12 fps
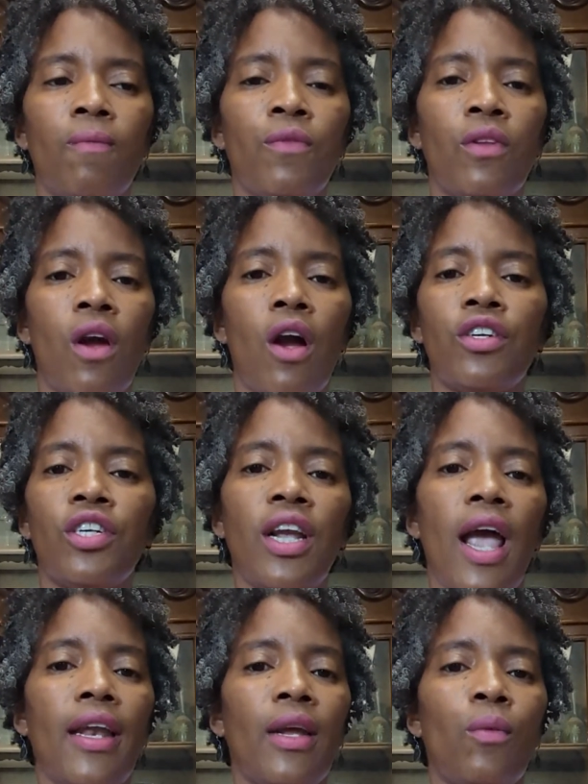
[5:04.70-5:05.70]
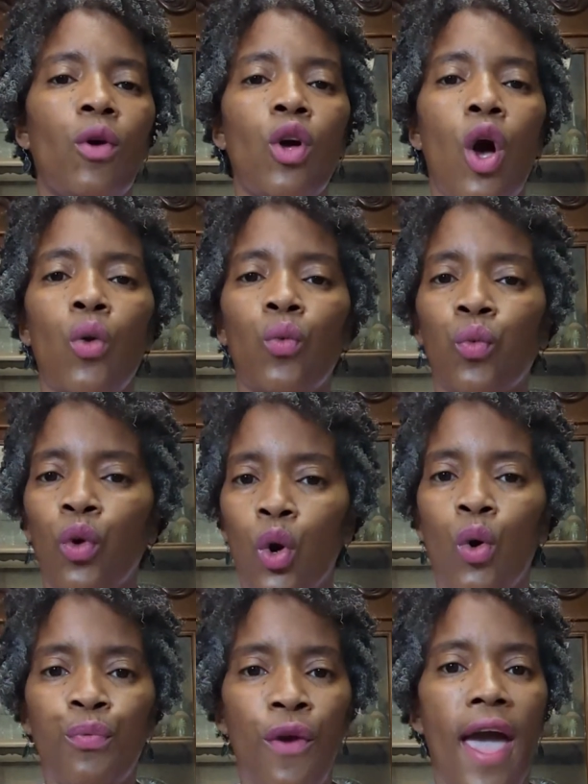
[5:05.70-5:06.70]
her shedding will go
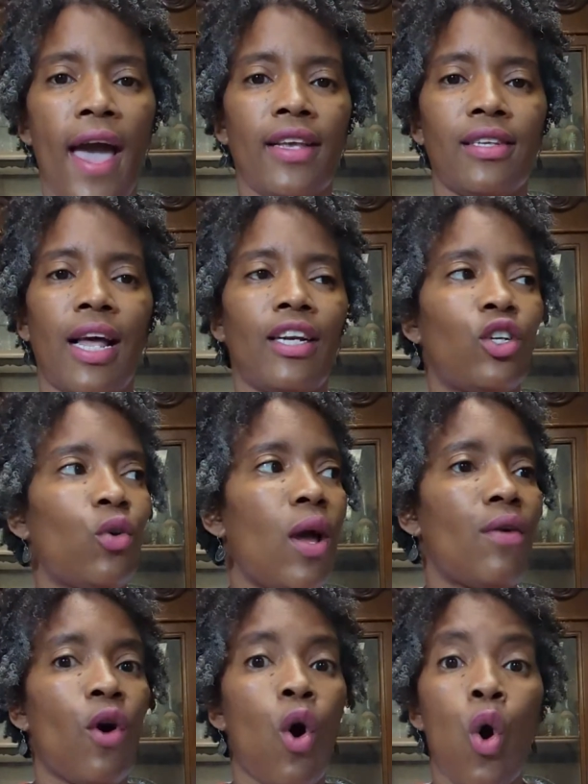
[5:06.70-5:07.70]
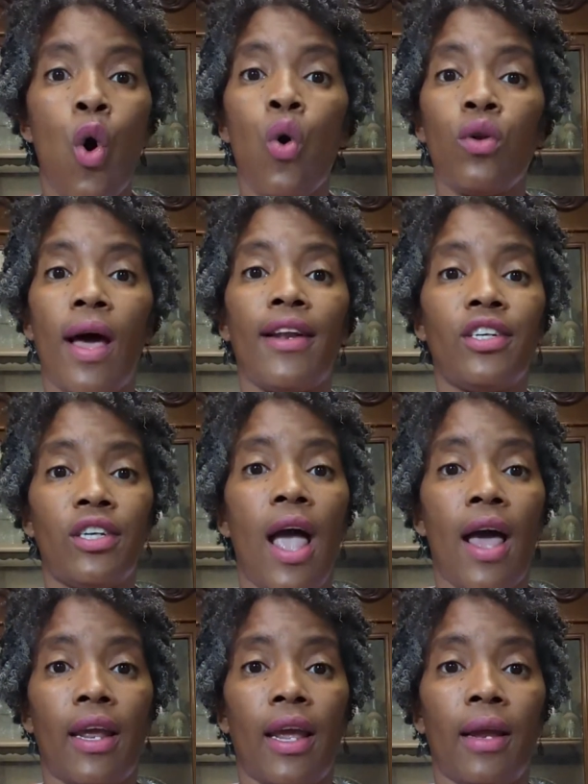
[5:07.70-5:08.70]
real fast. Like she'll have a whole lot of
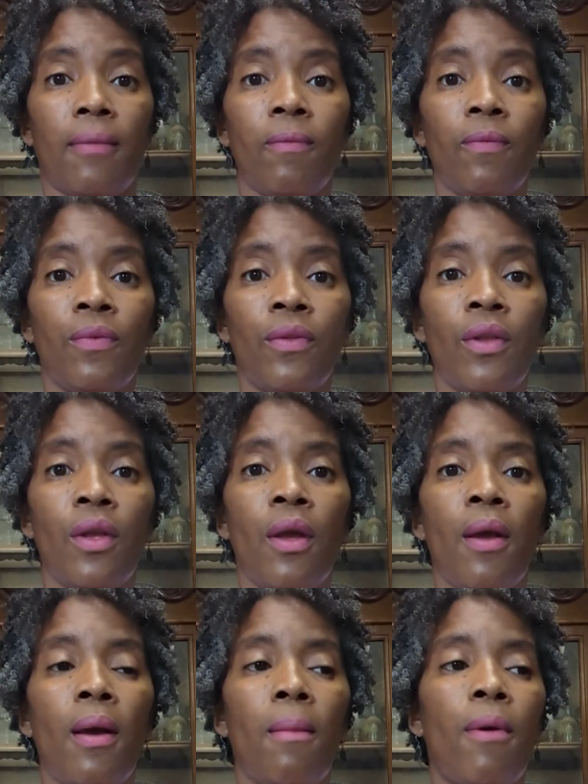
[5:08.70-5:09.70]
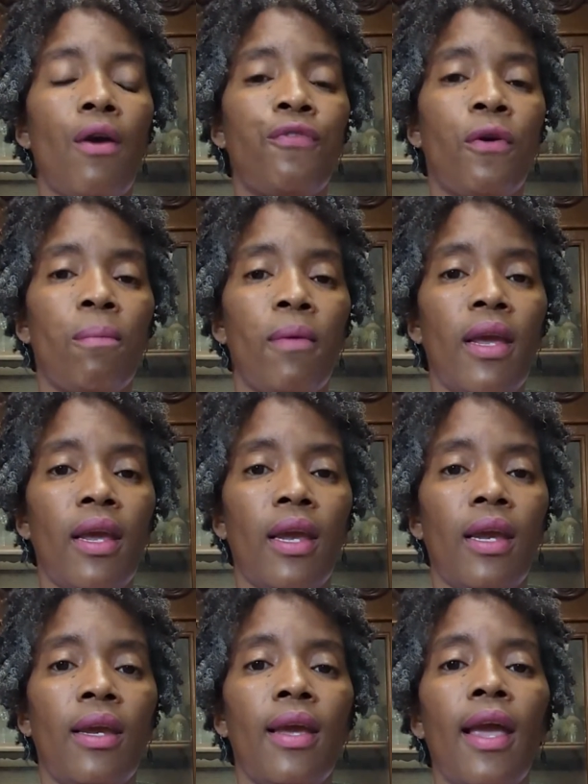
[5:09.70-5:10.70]
shedding. But for
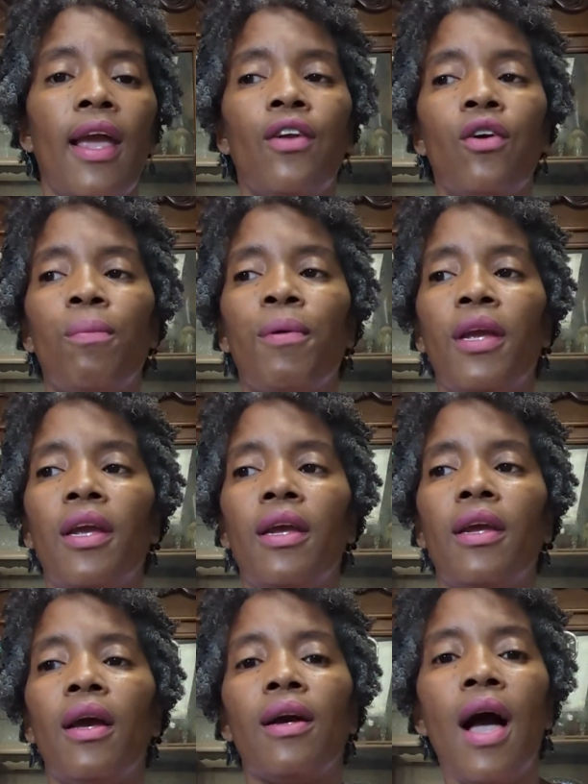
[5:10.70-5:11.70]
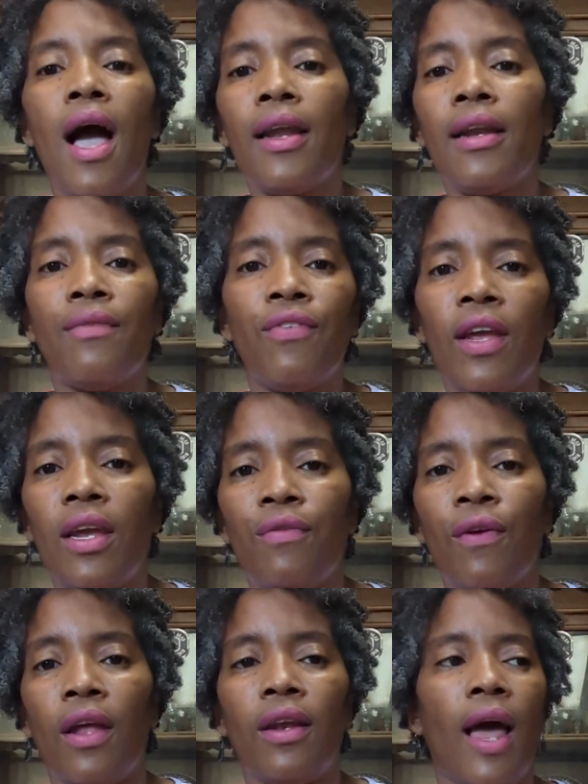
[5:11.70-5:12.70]
me, it'll be kind of
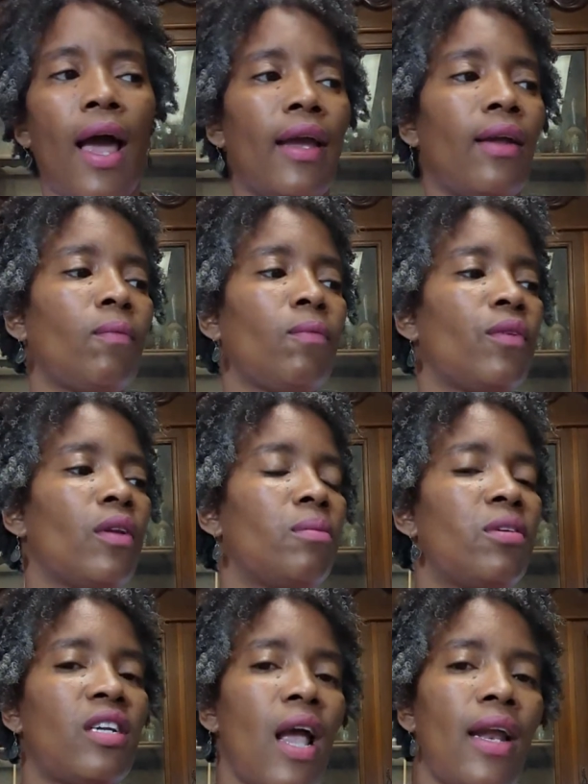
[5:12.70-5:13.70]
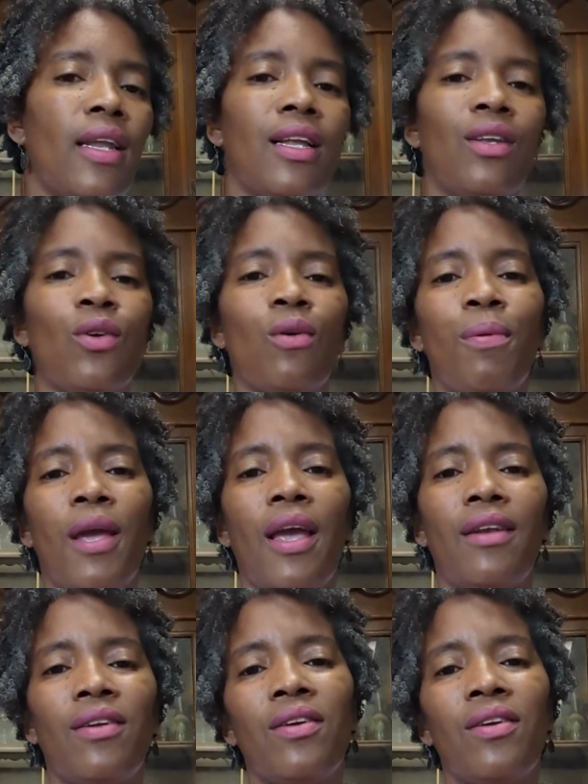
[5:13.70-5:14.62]
even, like shedding a little bit